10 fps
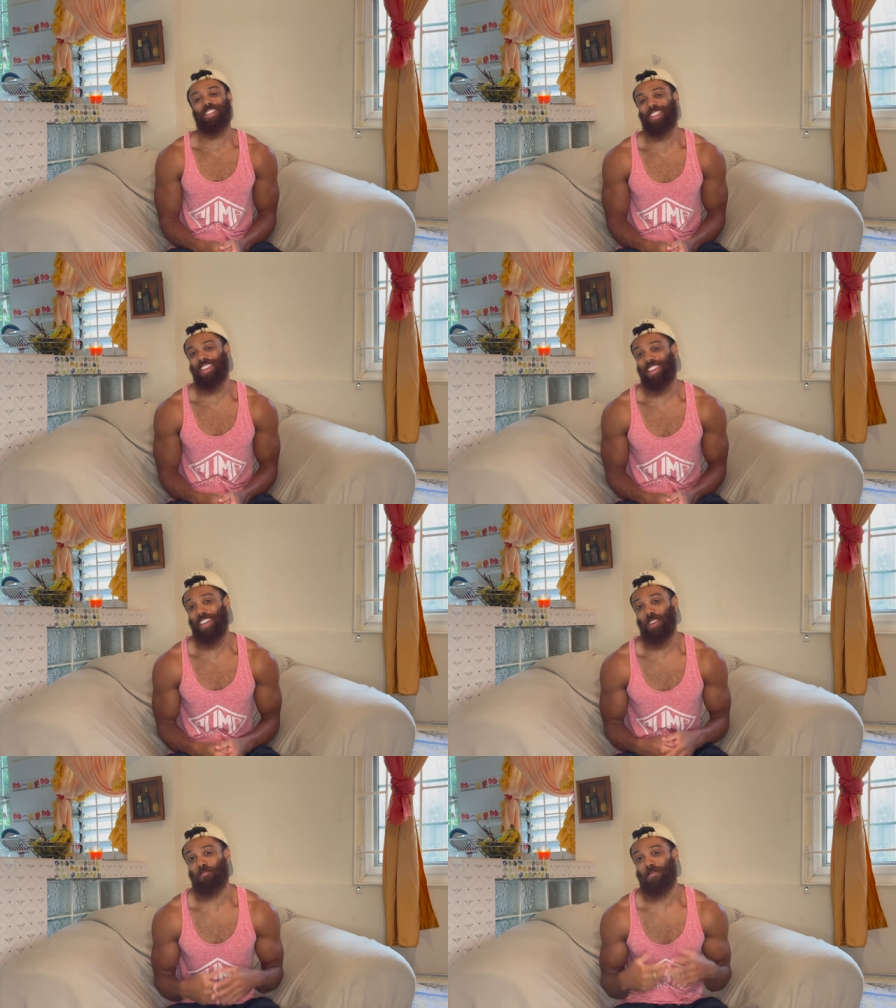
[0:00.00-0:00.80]

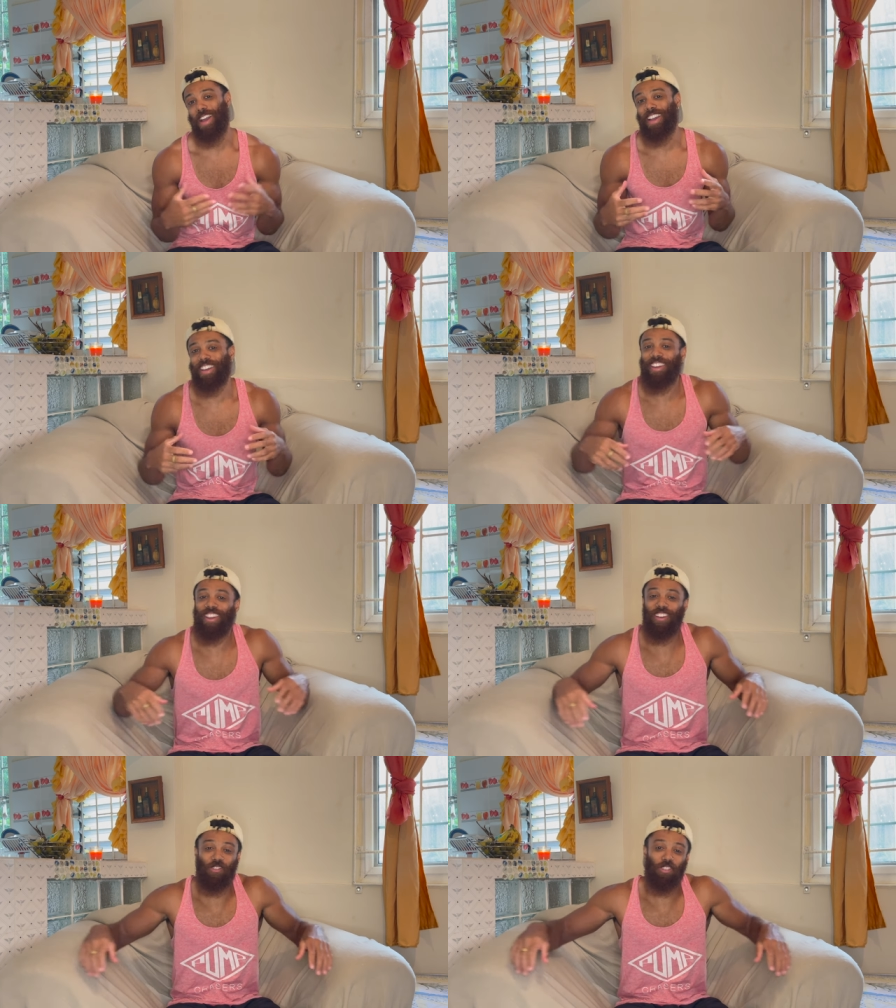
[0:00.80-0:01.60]
again back
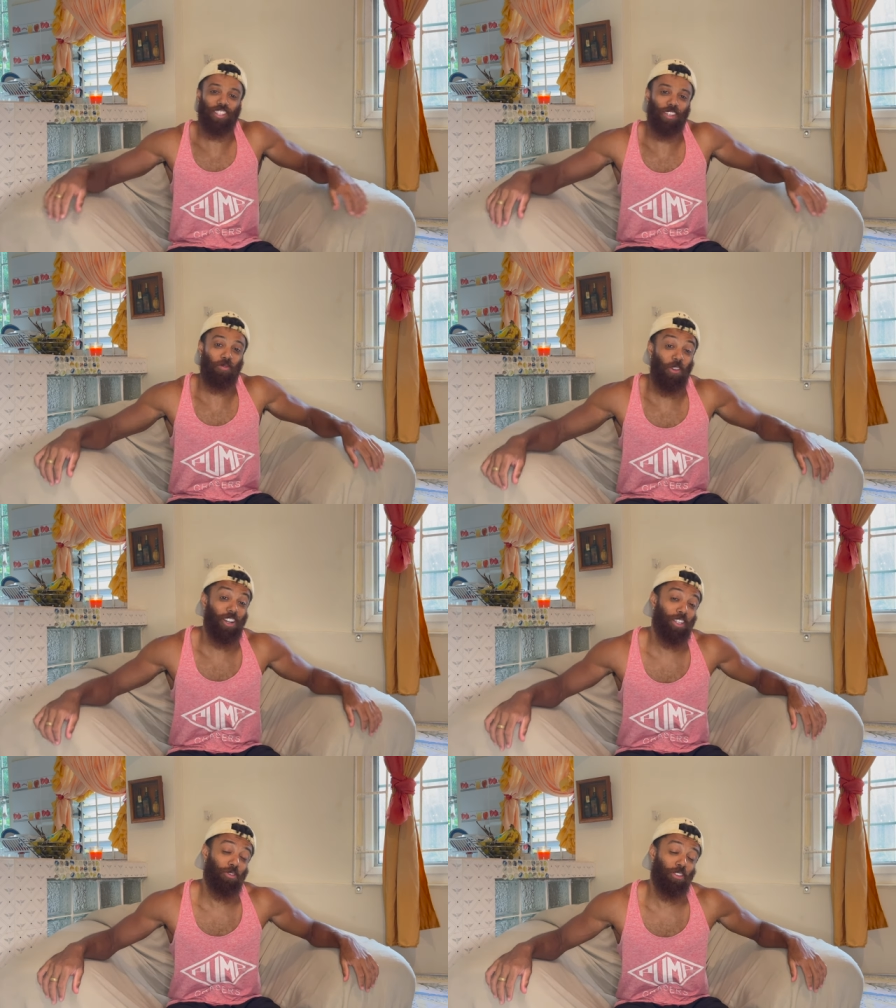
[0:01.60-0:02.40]
with some
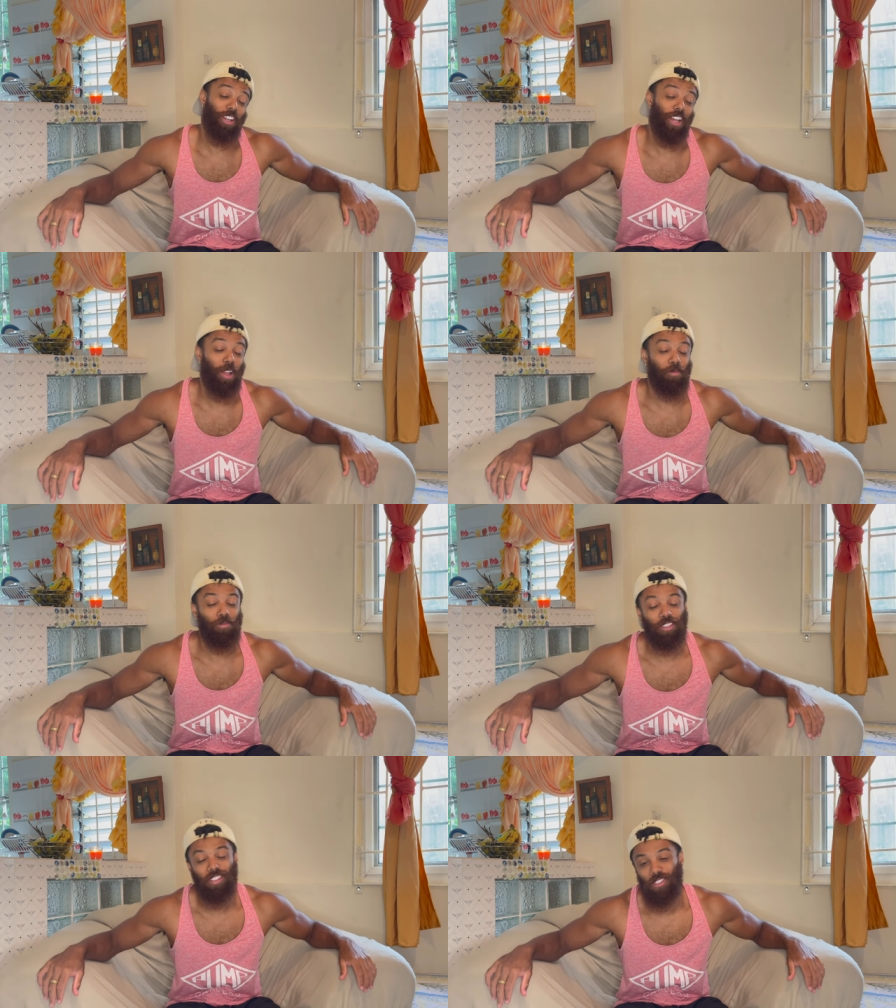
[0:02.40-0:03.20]
wonderful
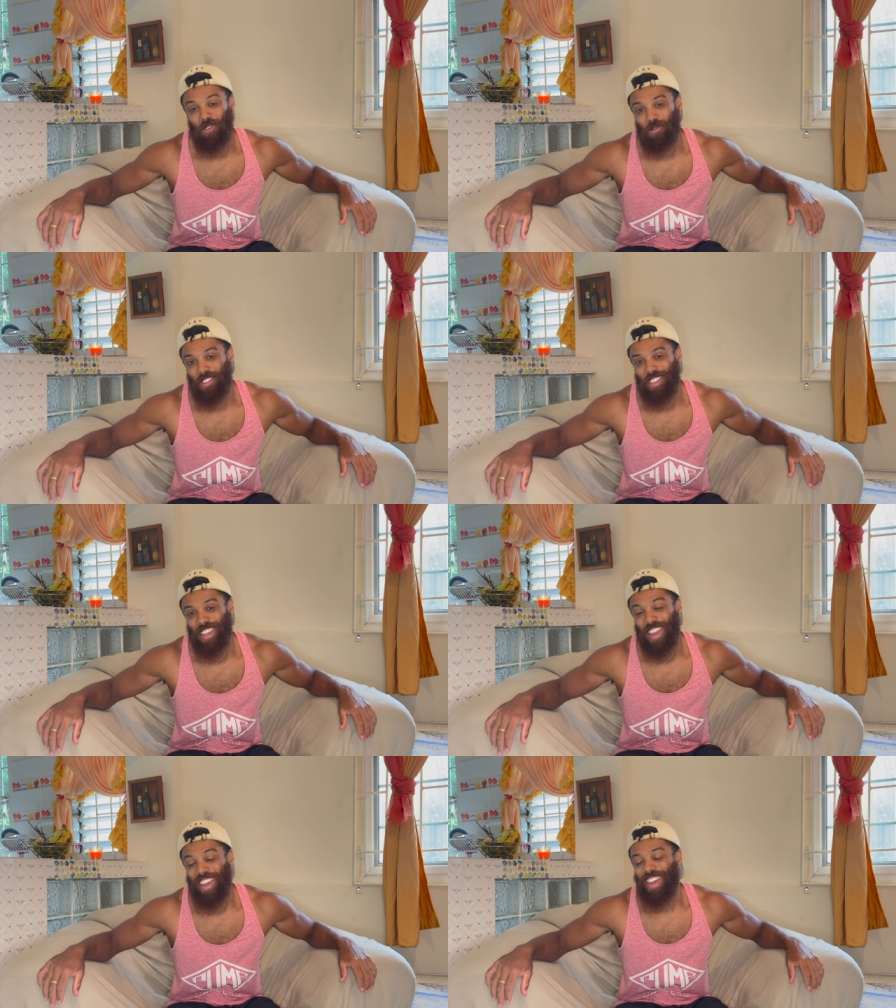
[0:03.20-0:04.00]
helpful news
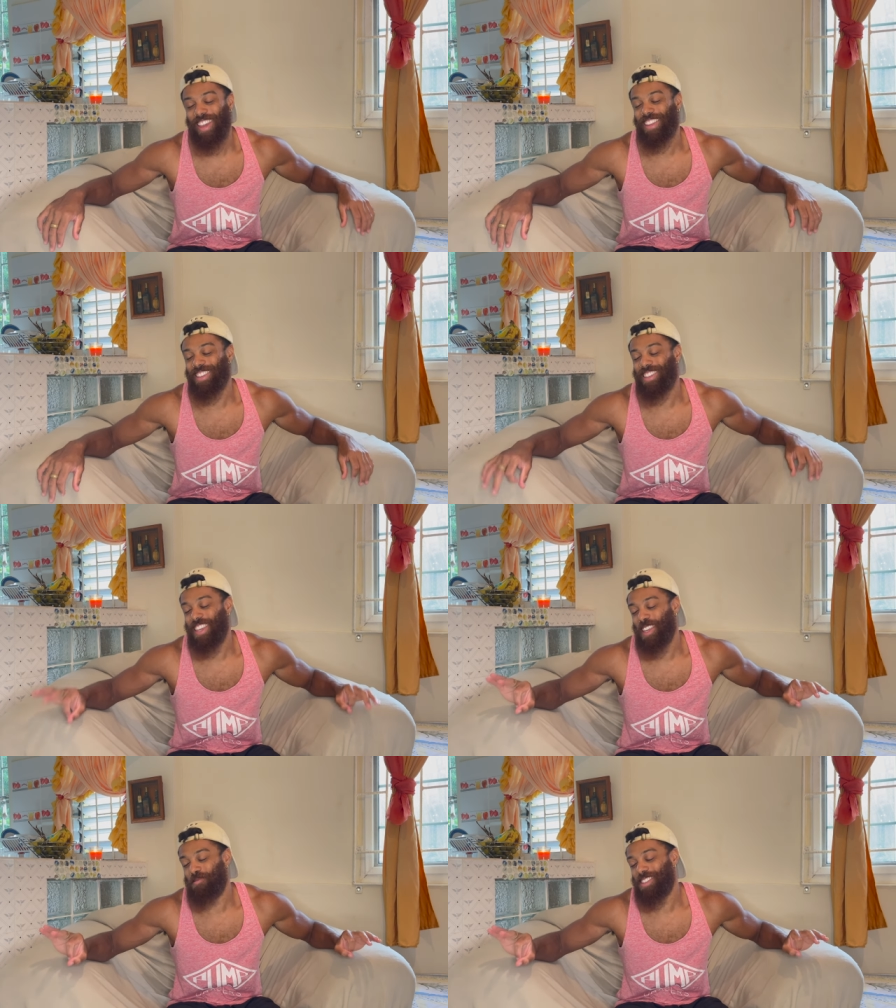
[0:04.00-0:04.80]
and
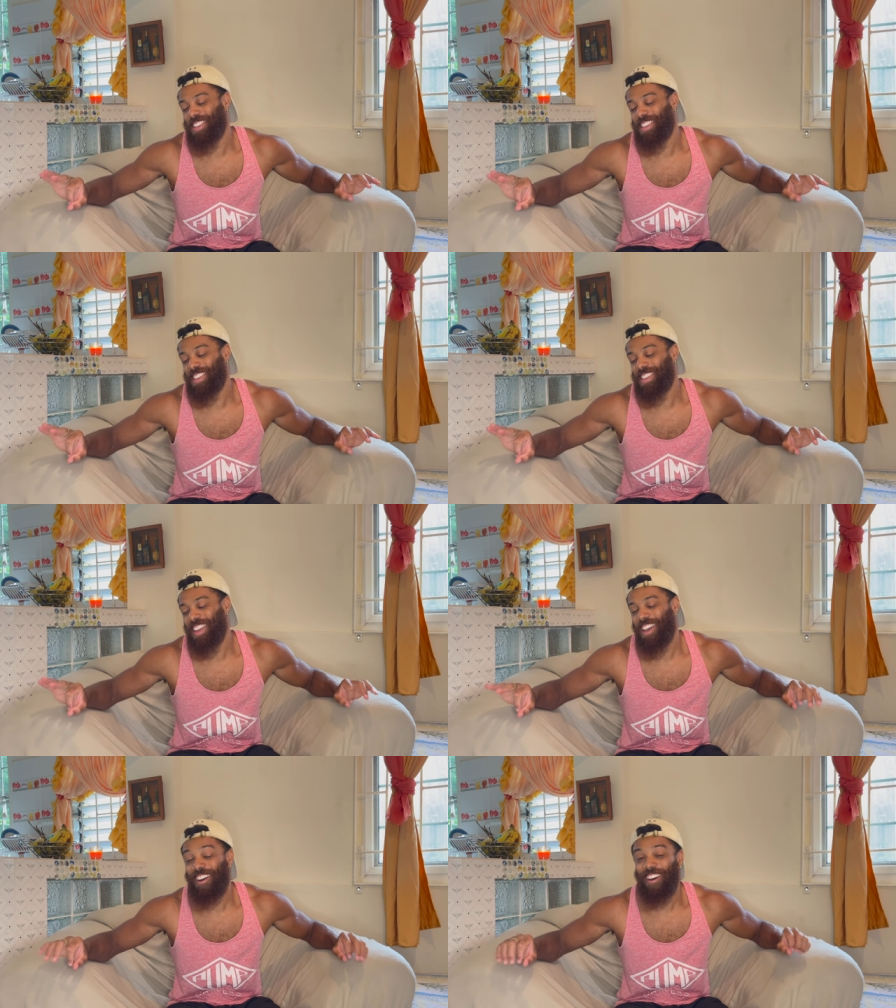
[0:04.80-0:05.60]
tips
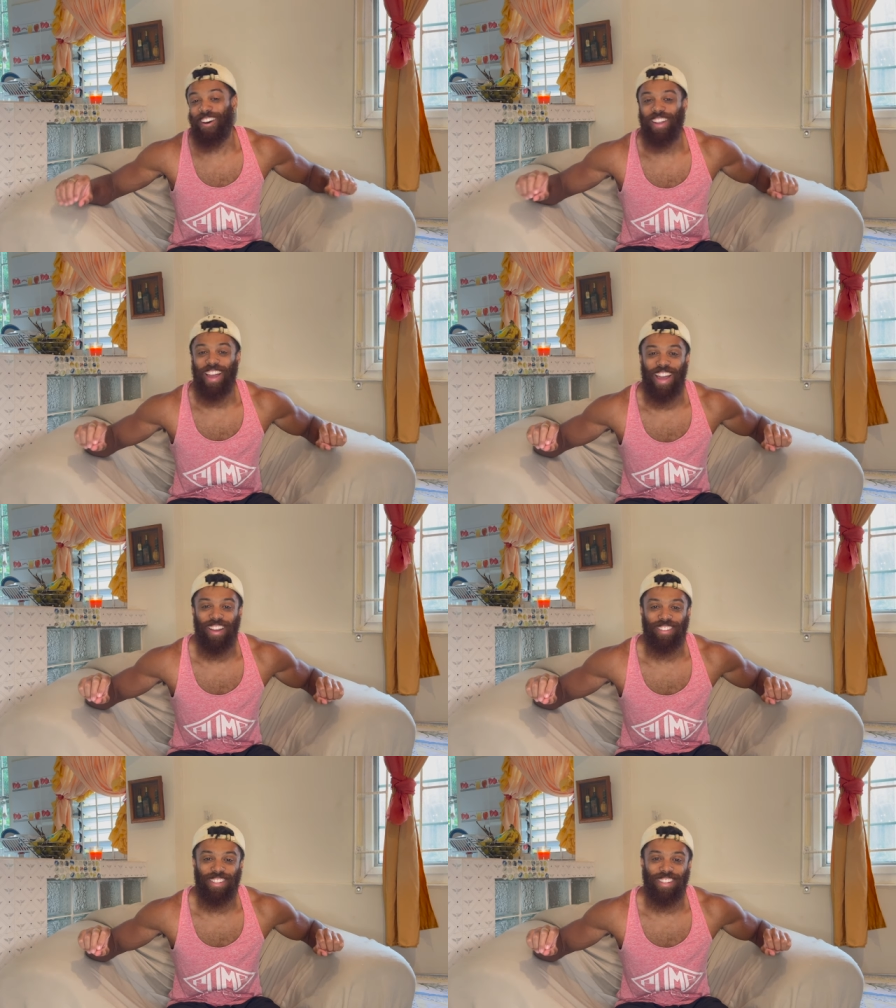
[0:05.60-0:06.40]
on
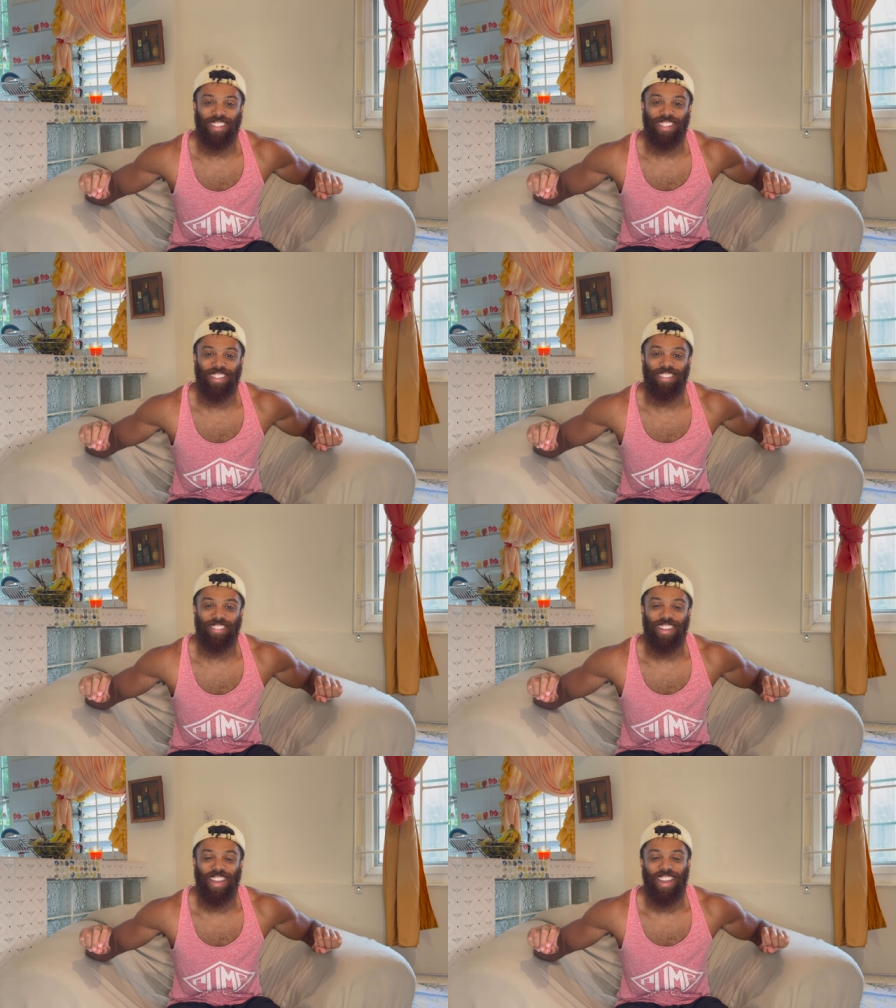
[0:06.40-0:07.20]
how to live
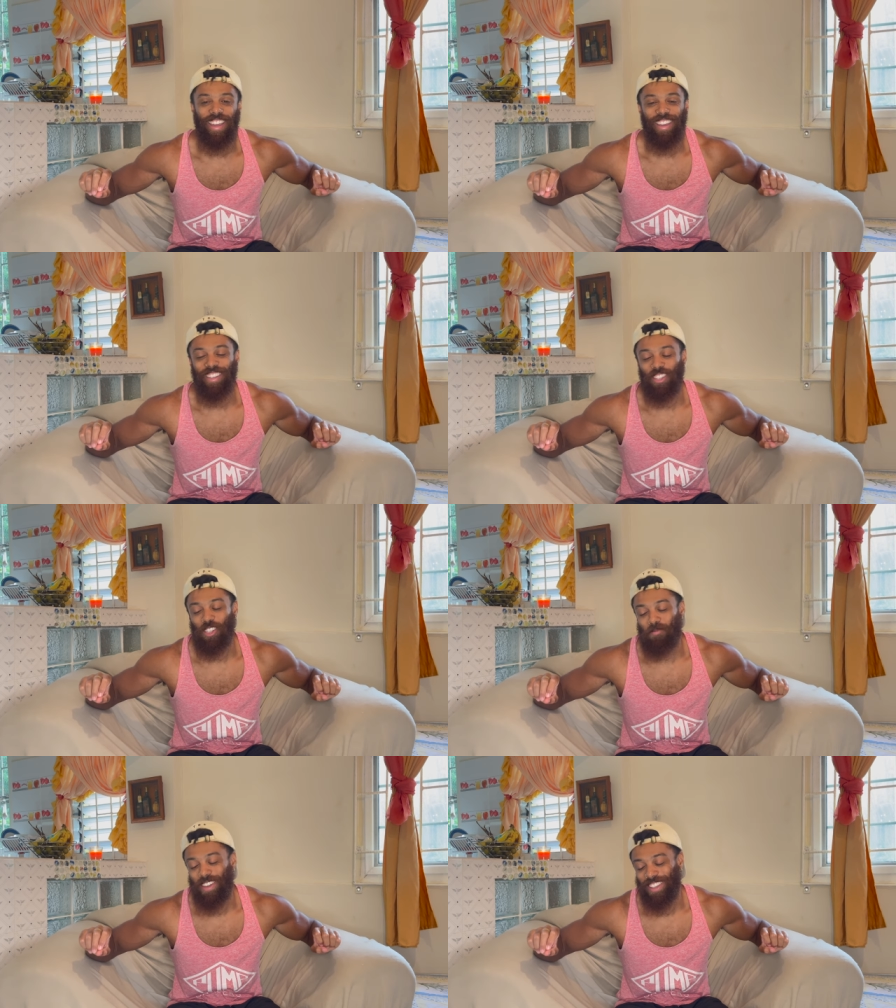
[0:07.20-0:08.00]
in
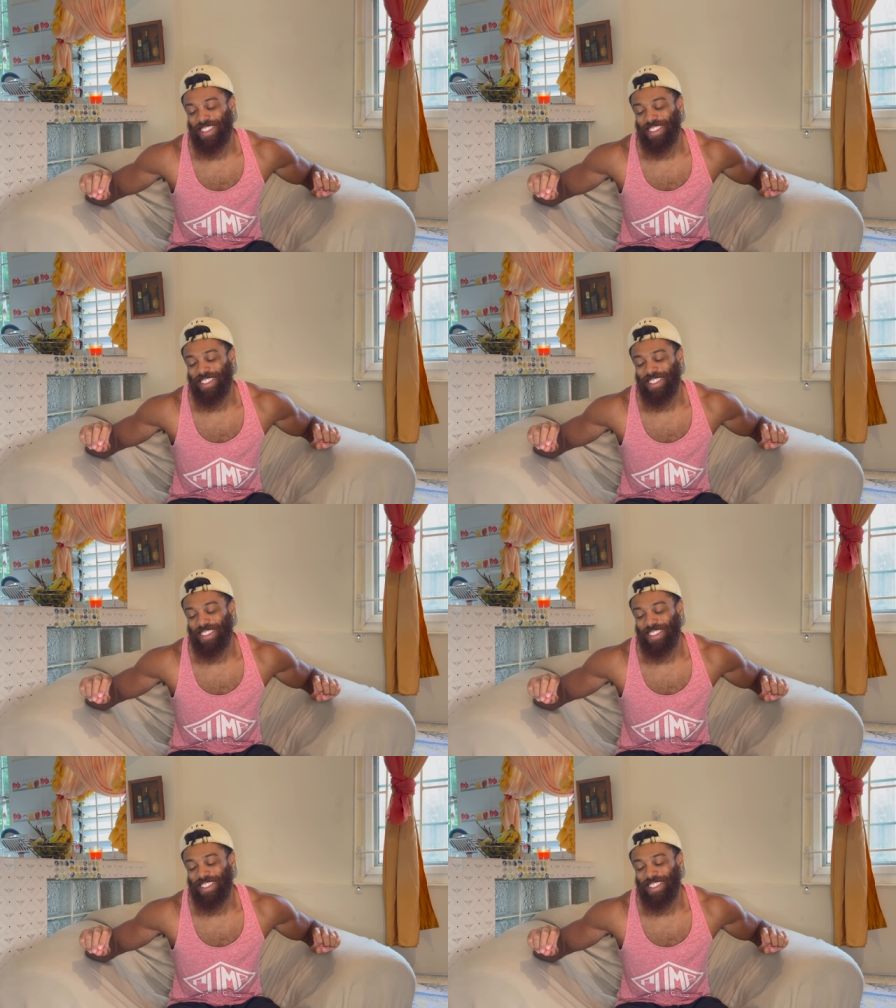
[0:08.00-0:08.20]
Jamaica.